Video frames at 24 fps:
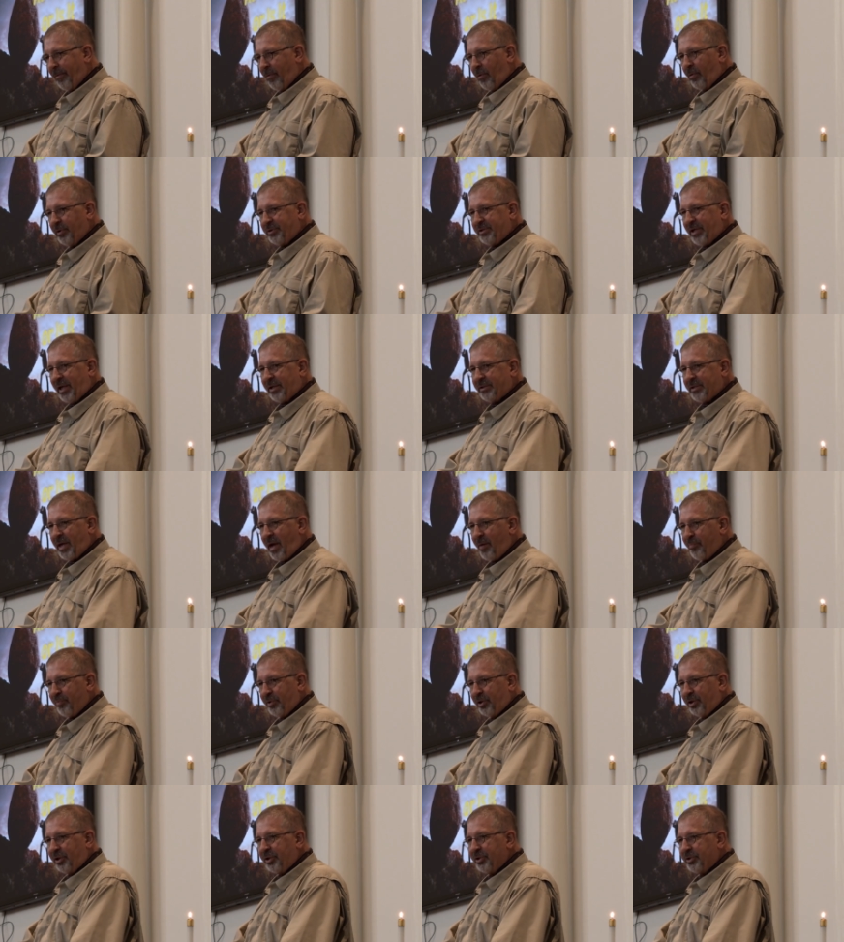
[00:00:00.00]
What that's
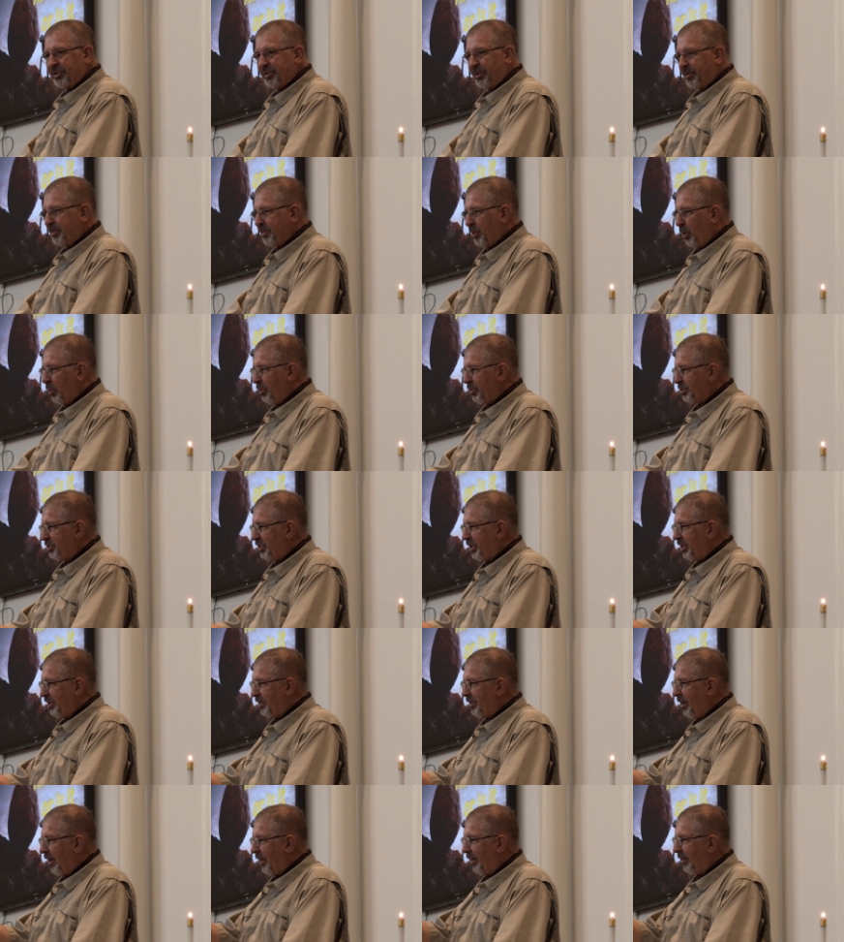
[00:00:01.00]
happening is the floor is
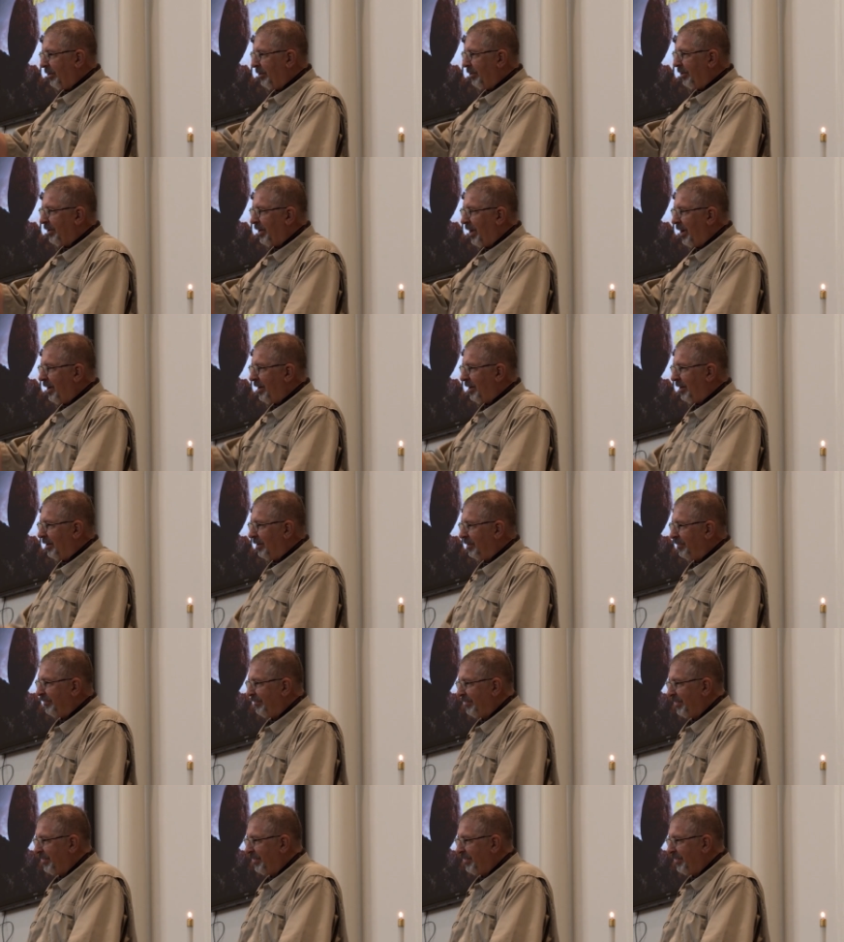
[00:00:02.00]
getting higher and higher.